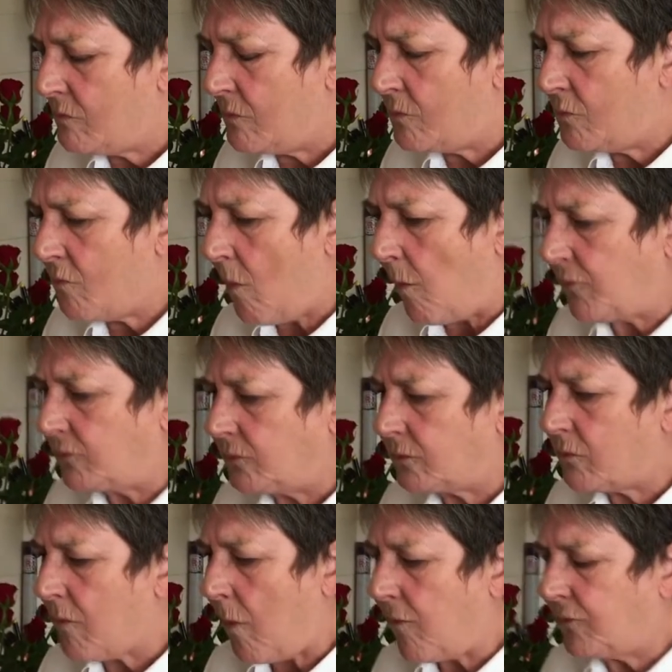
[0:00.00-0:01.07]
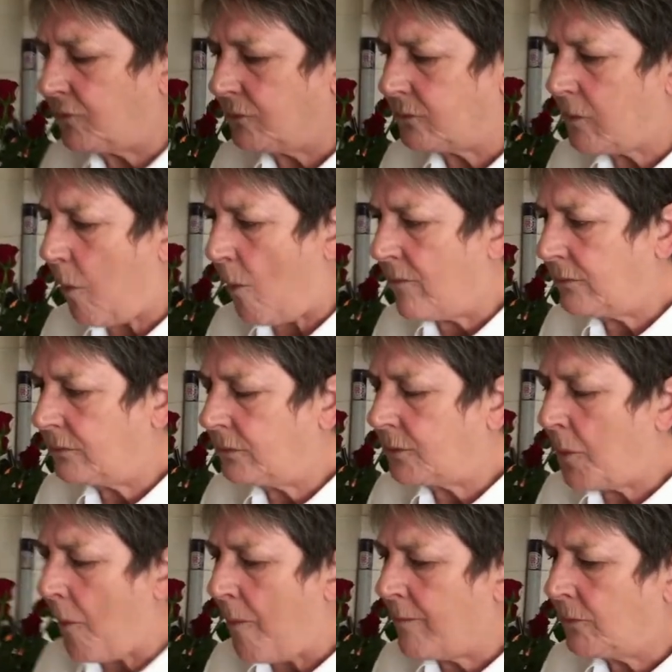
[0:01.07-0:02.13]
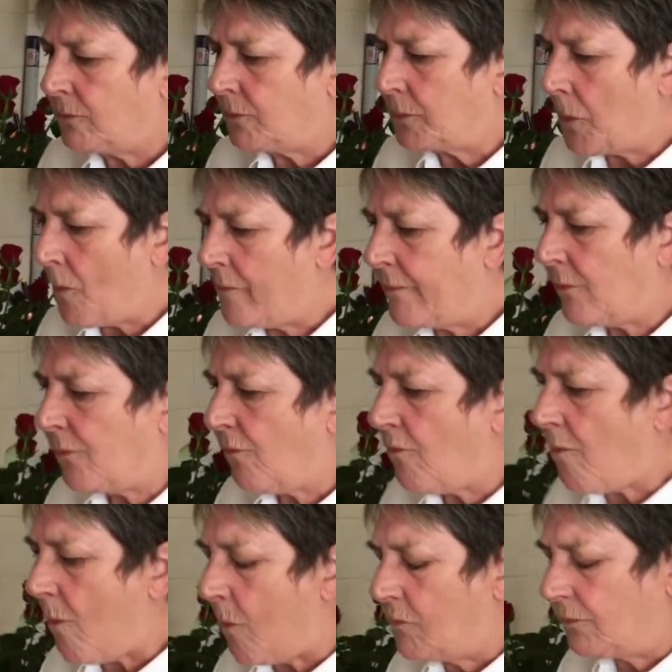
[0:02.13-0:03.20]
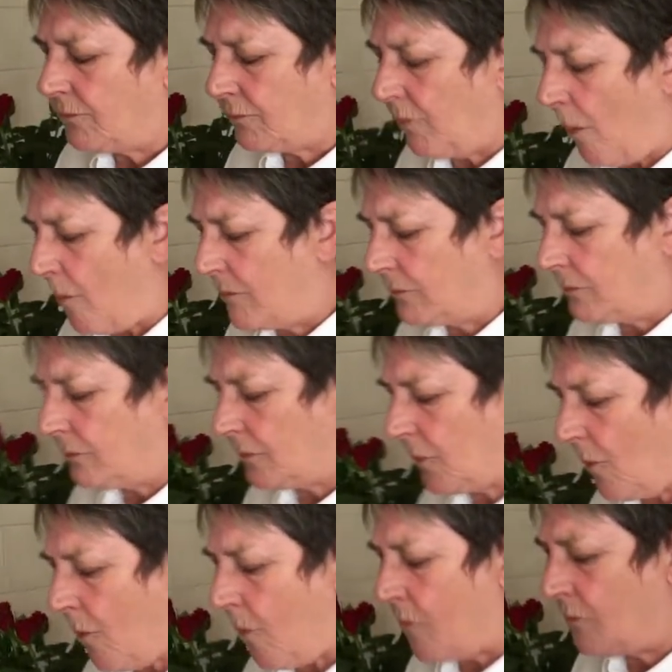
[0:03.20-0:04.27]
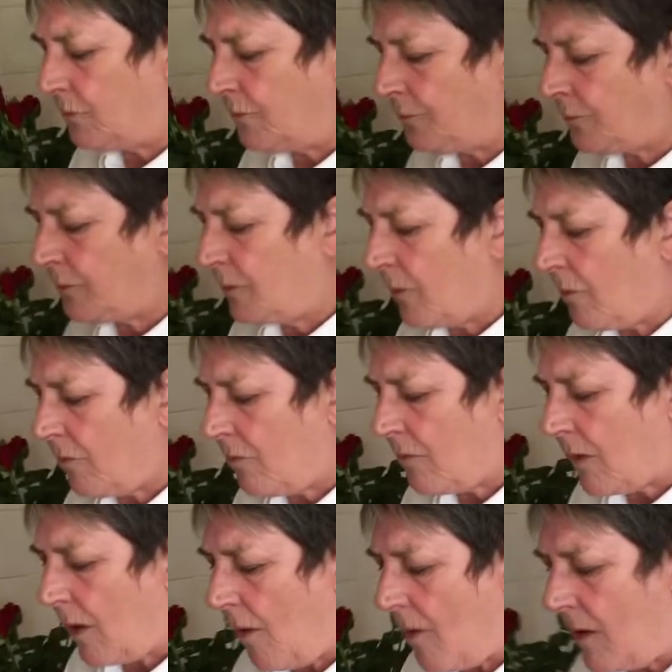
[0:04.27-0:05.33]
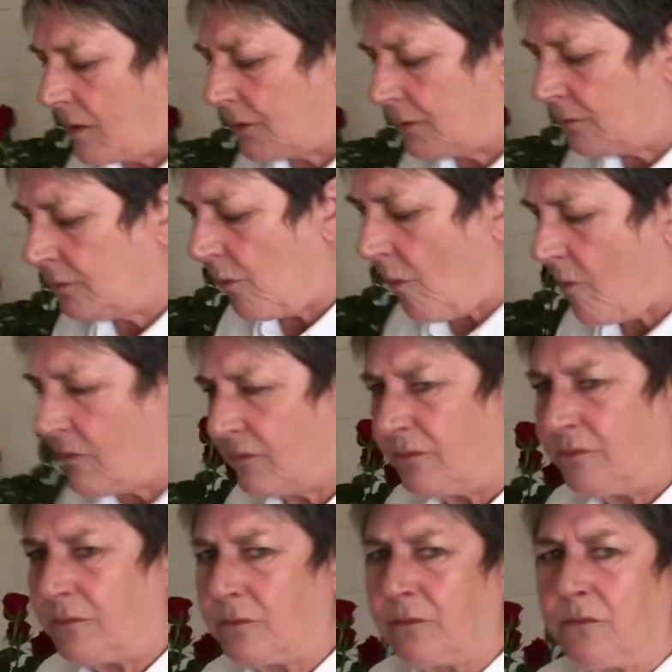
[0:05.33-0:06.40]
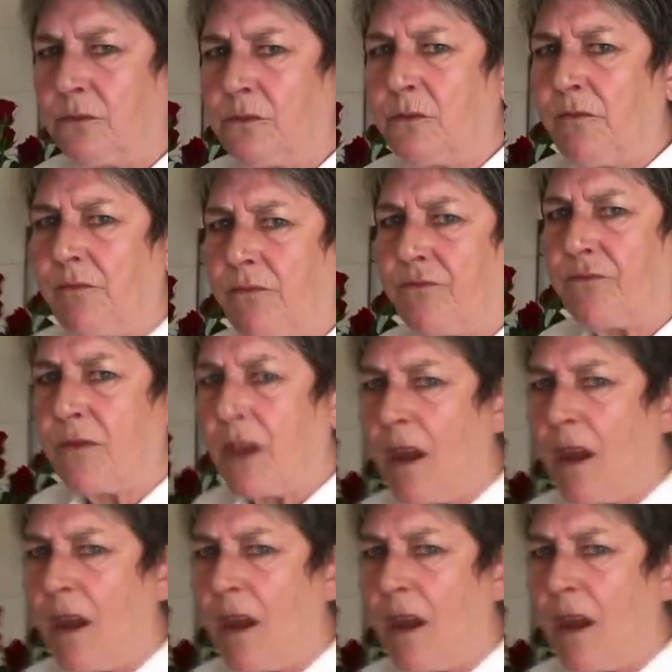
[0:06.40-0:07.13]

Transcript: whereas a regular tatty scone only has about 2 or 3 grams of protein. That face tells me something's